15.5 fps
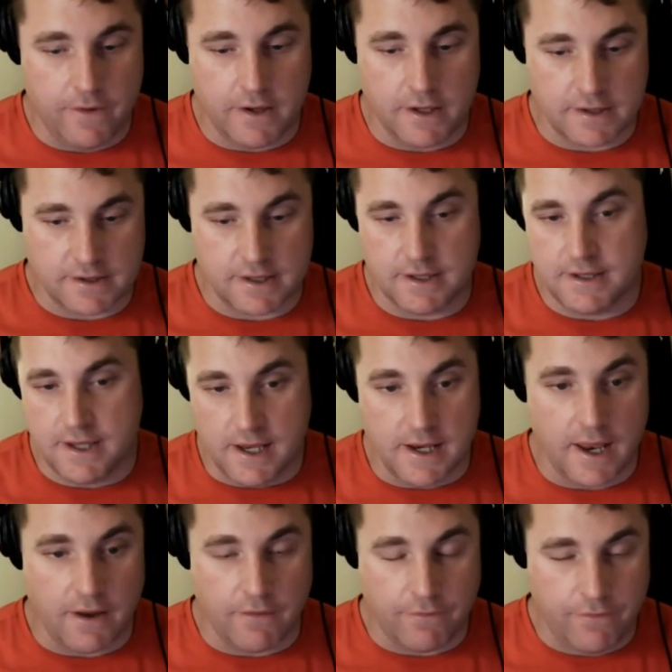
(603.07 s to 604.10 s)
it is
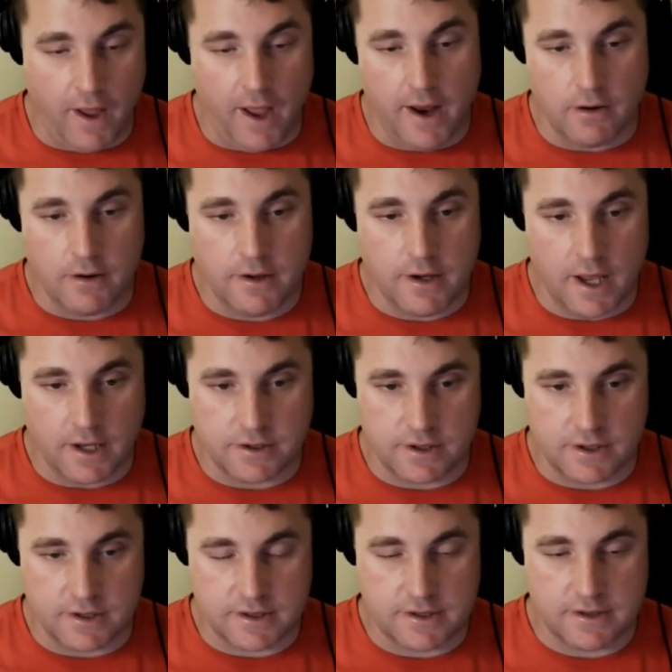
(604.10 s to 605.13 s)
indeed a fire and not
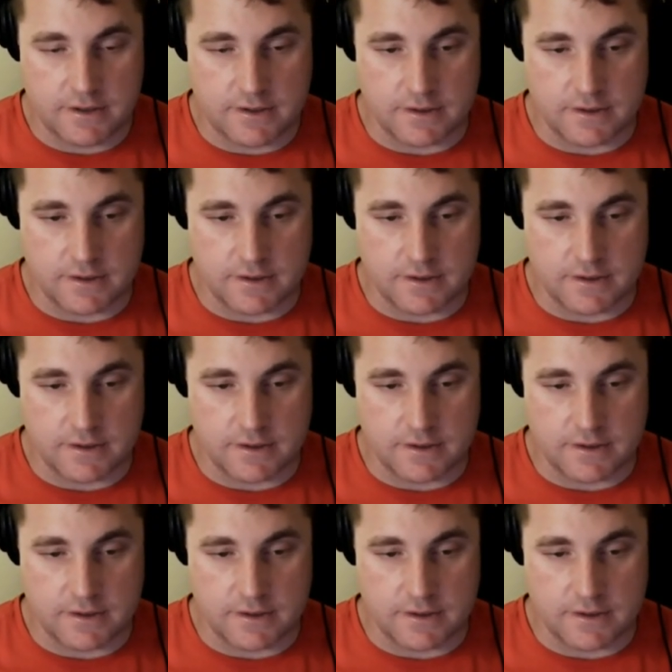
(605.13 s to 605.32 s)
just